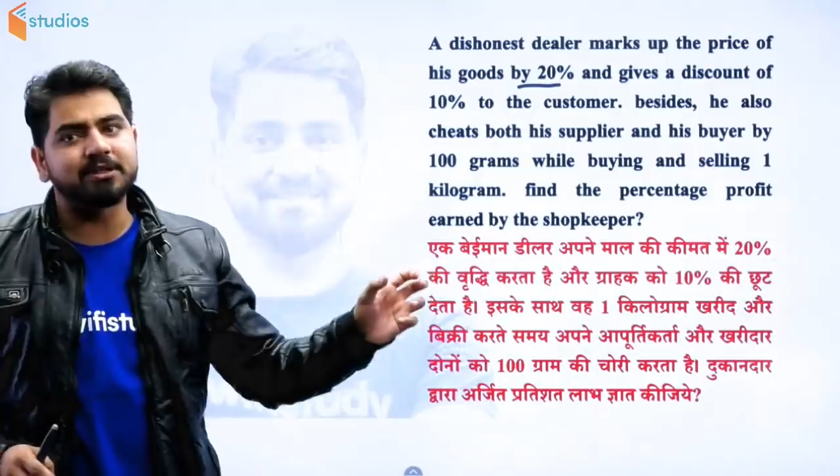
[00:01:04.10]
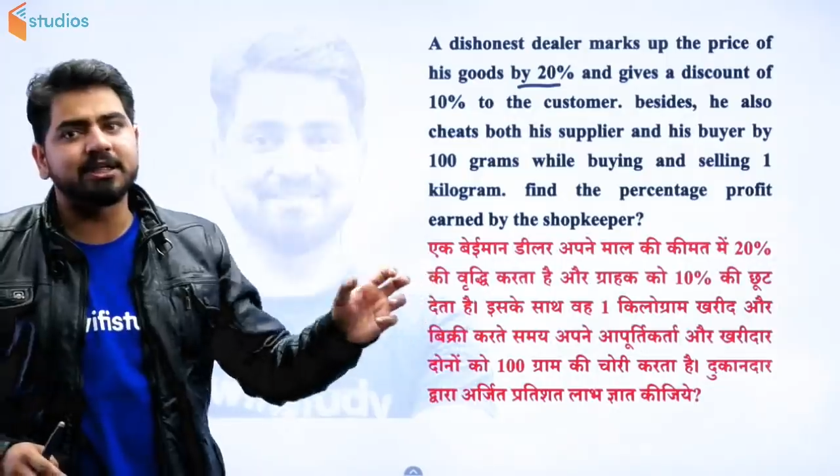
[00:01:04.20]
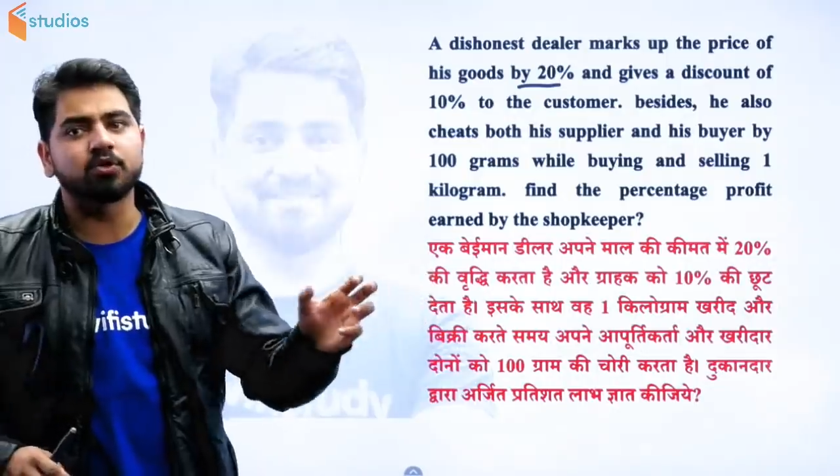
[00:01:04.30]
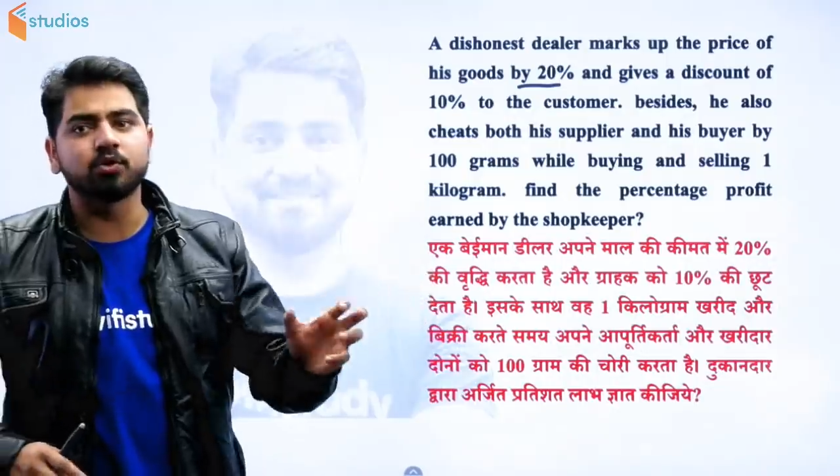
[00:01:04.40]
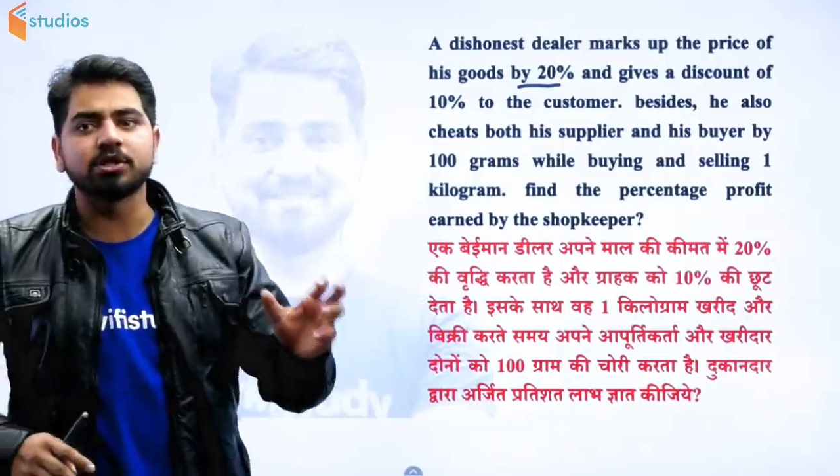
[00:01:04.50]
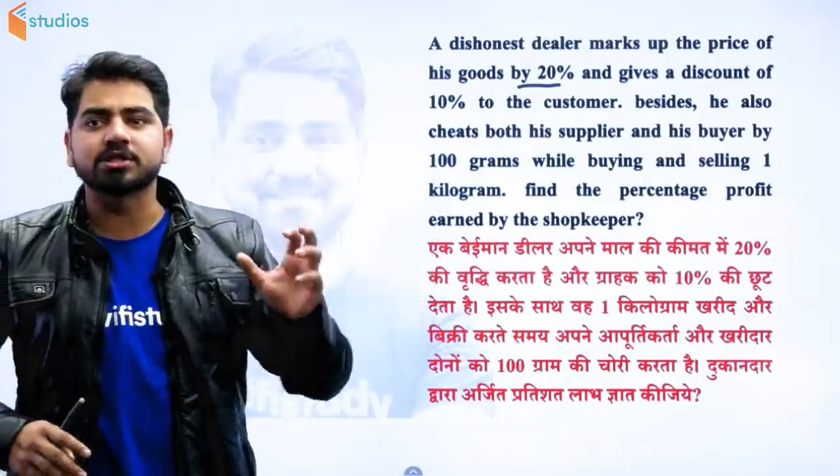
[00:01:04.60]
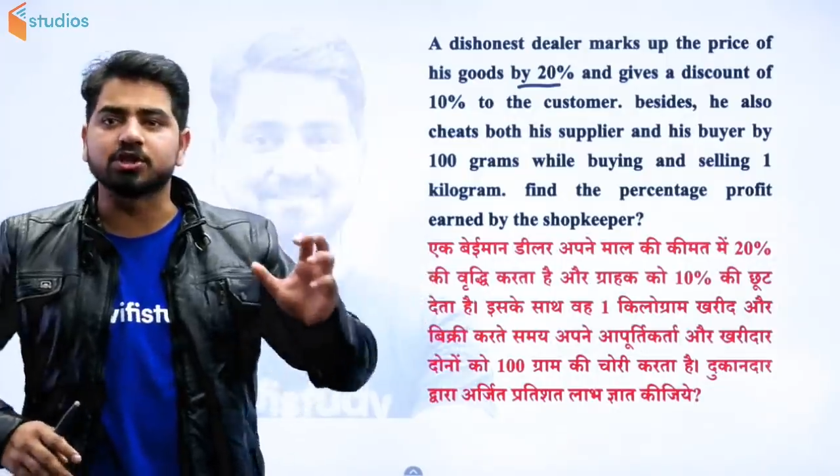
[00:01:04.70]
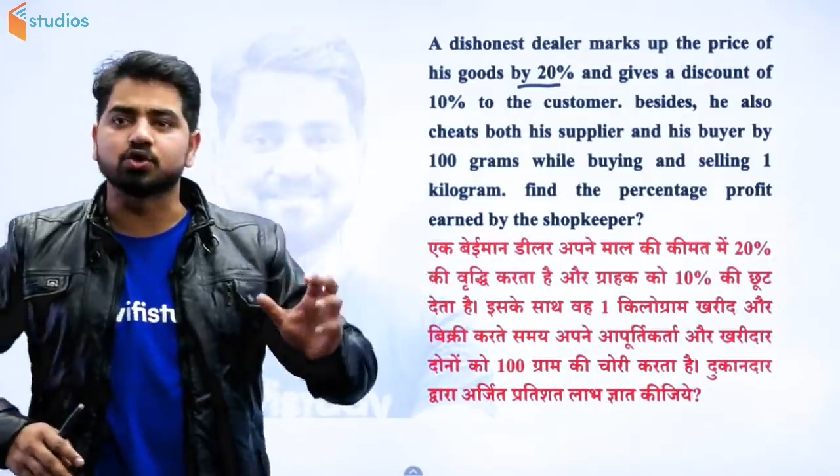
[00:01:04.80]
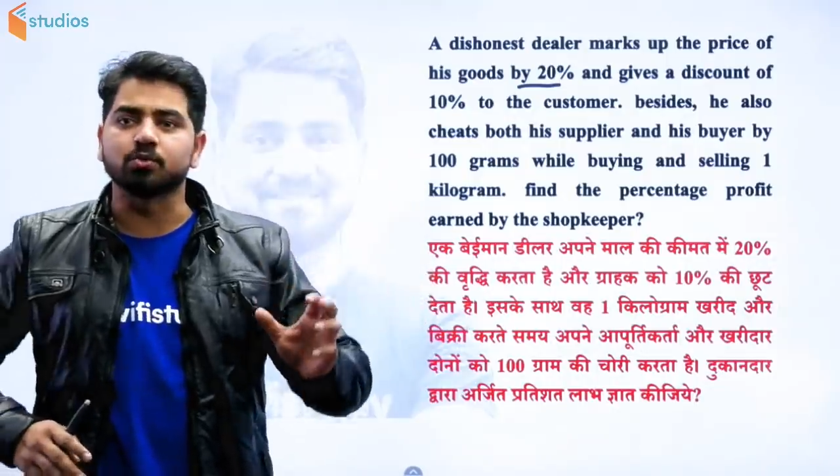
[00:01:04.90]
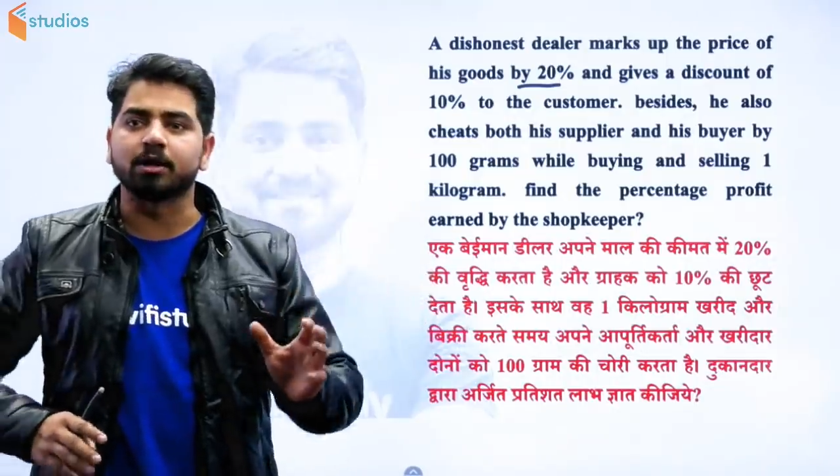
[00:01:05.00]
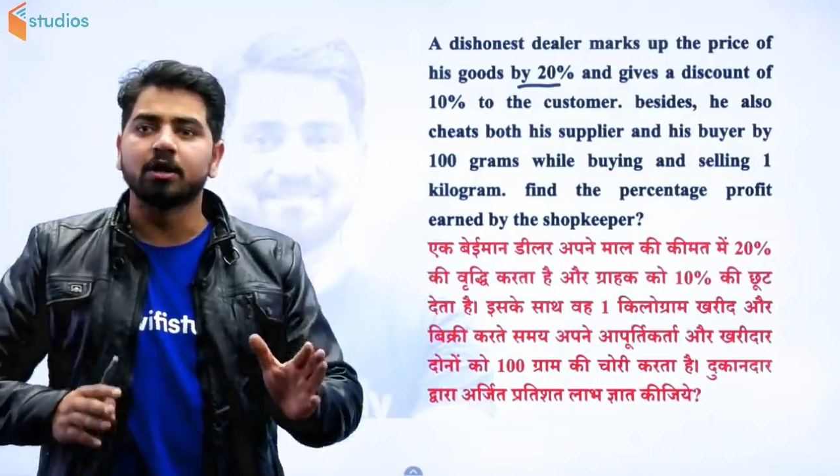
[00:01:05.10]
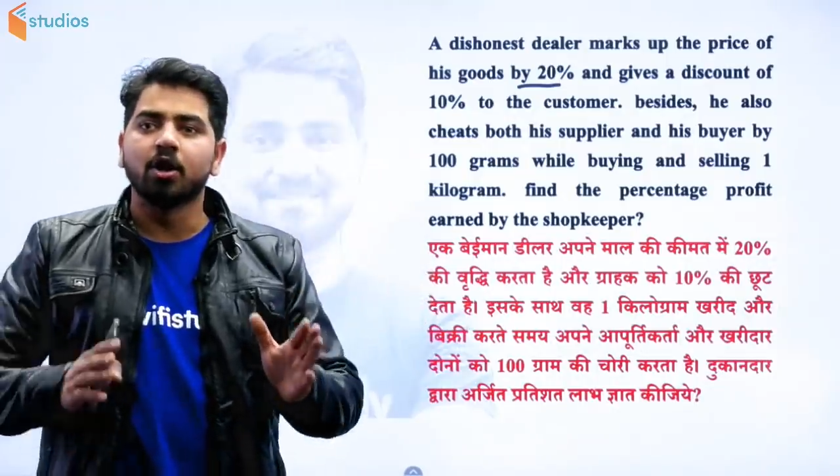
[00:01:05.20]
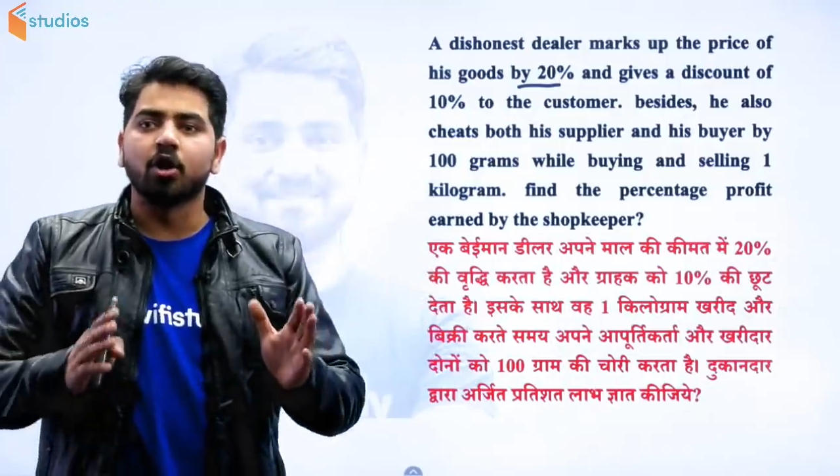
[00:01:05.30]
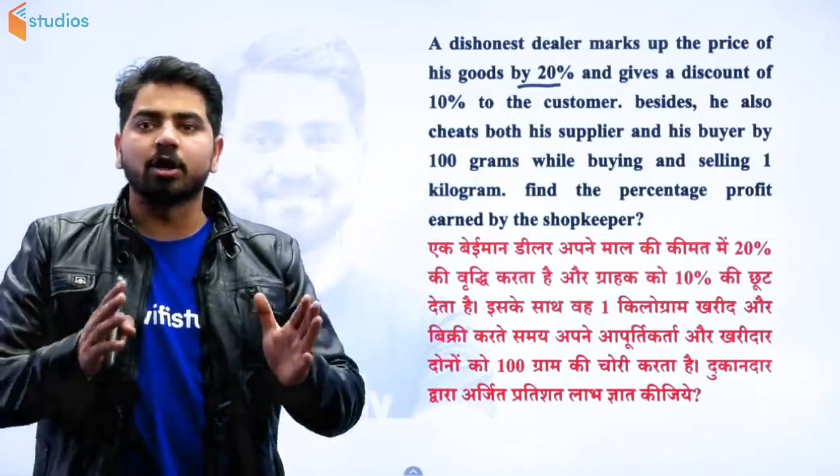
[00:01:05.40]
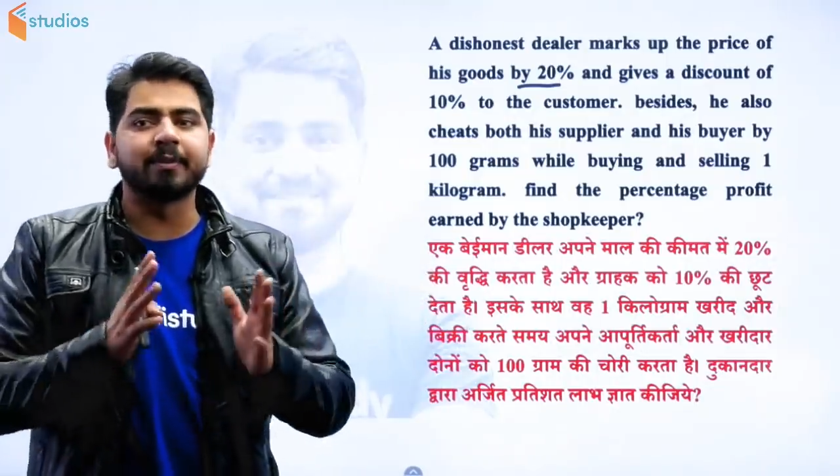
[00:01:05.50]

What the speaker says: 10% to his customer.